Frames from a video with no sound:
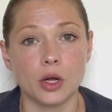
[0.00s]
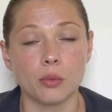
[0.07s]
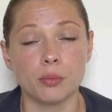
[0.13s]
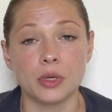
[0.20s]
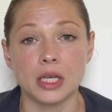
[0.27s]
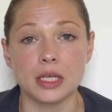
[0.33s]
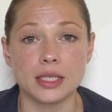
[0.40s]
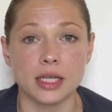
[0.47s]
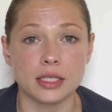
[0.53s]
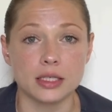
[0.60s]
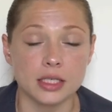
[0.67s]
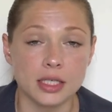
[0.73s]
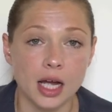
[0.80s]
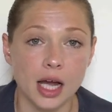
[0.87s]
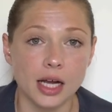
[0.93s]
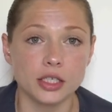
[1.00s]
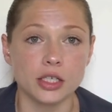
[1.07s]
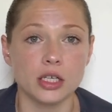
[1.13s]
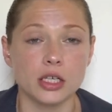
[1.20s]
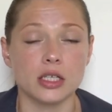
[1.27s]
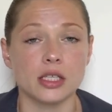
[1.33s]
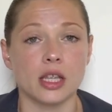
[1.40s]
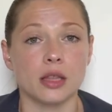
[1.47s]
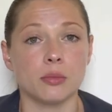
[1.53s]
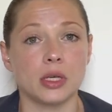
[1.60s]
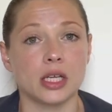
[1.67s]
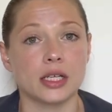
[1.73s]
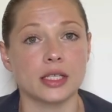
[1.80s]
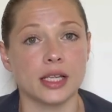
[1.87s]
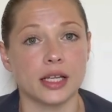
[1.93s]
being sent to doctors and
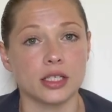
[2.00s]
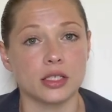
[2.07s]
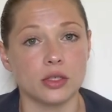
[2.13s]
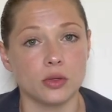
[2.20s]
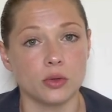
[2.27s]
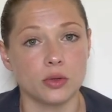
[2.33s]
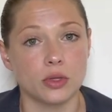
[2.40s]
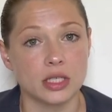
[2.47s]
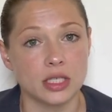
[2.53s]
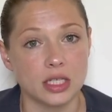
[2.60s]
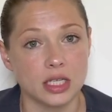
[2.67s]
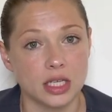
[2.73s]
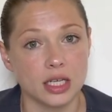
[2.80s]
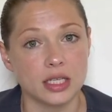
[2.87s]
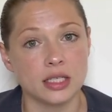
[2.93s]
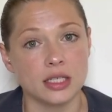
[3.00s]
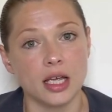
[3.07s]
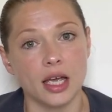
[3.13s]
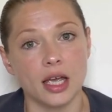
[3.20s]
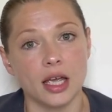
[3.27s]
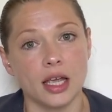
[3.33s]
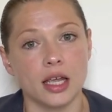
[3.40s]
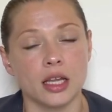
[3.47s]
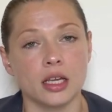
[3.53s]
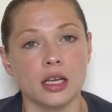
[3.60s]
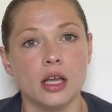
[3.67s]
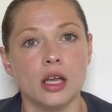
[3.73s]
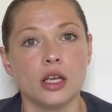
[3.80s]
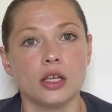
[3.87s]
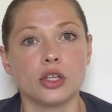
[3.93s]
being sent to the CDSA. And,
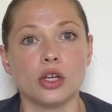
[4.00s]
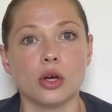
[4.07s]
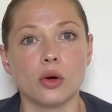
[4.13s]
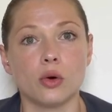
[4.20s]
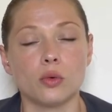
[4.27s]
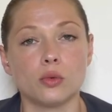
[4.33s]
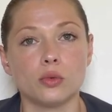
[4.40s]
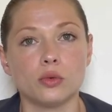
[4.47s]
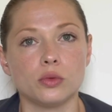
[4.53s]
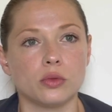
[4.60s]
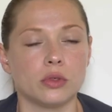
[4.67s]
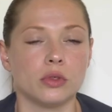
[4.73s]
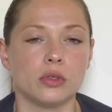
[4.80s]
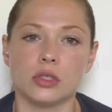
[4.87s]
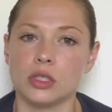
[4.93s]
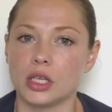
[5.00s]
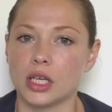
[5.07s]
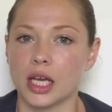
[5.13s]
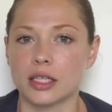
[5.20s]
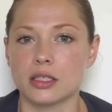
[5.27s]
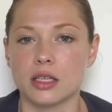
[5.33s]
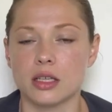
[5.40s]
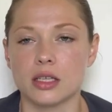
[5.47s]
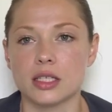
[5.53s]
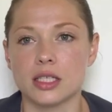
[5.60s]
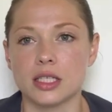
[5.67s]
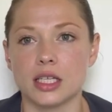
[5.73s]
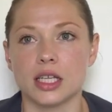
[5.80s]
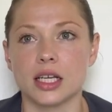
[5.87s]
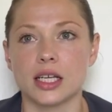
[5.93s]
you get to the
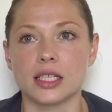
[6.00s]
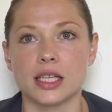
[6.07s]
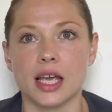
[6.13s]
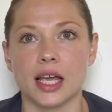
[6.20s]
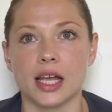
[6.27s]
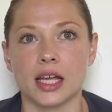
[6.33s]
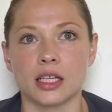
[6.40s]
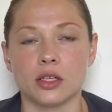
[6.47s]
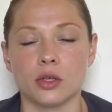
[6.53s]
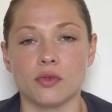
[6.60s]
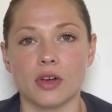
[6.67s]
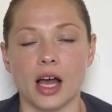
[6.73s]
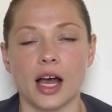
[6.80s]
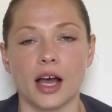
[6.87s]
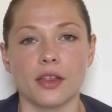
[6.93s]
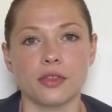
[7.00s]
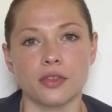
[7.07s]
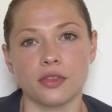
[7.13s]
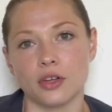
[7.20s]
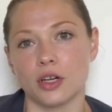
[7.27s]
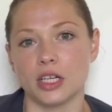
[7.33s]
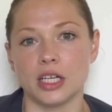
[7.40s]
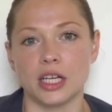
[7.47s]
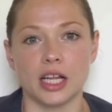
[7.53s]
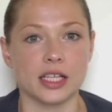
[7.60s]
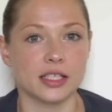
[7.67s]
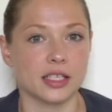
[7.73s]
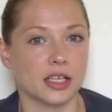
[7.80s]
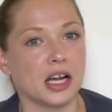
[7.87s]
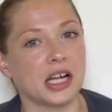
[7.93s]
CDSA and you've got 30
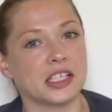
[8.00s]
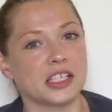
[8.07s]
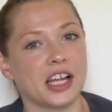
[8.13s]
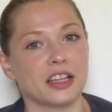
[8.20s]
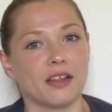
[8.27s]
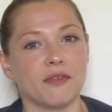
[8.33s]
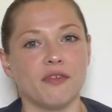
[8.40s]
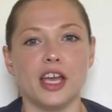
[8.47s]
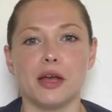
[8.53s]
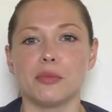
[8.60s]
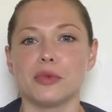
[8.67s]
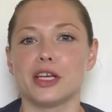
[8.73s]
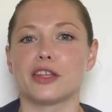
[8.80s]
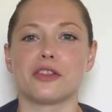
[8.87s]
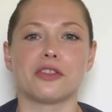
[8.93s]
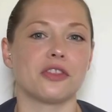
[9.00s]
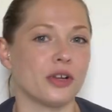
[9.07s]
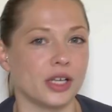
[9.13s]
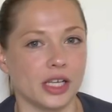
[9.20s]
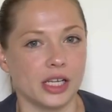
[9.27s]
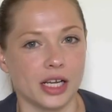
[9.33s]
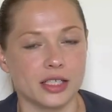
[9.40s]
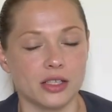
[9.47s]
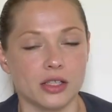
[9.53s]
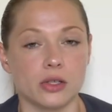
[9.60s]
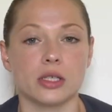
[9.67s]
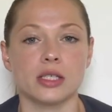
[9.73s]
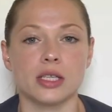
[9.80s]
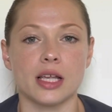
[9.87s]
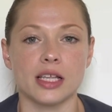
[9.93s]
days to contact the family, then 30 days to do
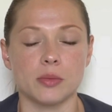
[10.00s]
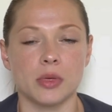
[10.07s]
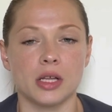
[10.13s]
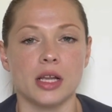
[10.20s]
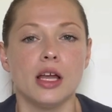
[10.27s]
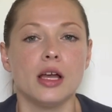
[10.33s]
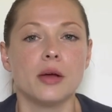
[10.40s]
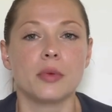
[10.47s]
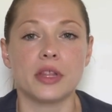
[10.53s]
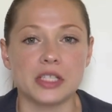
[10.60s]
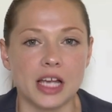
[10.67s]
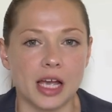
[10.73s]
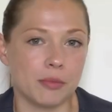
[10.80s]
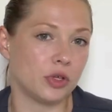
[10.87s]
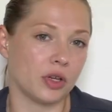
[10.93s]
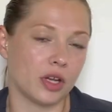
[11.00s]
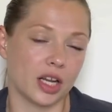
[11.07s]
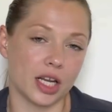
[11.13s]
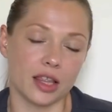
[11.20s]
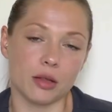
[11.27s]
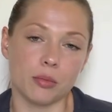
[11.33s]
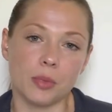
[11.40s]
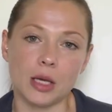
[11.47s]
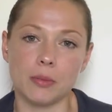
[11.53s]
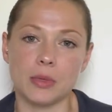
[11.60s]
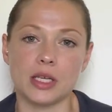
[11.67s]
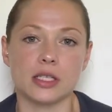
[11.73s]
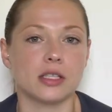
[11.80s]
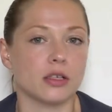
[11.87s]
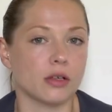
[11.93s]
assessment. By the time you're getting the
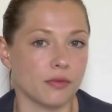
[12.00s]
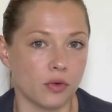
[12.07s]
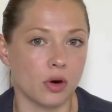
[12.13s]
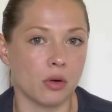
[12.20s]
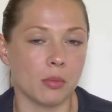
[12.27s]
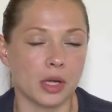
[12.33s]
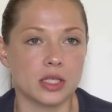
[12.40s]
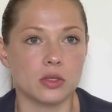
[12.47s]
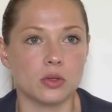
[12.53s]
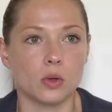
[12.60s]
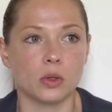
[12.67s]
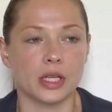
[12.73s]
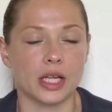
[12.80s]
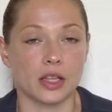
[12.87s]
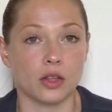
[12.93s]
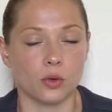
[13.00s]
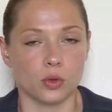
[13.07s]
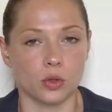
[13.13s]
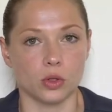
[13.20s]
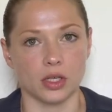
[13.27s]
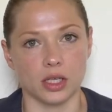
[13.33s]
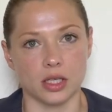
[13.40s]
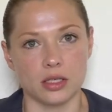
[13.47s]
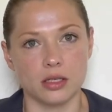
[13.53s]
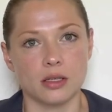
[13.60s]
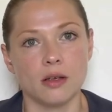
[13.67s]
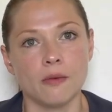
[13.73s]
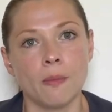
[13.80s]
babies, they're 4 months old at the earliest.